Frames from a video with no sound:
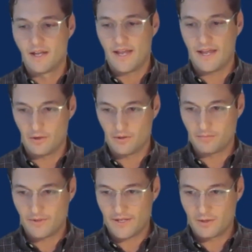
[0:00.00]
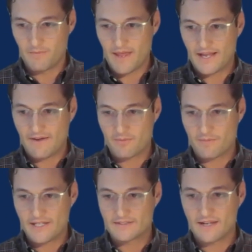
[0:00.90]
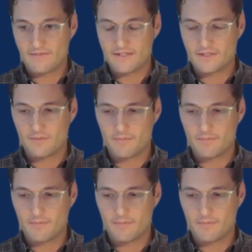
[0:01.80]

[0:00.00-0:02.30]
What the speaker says: it'll make everybody's life easier,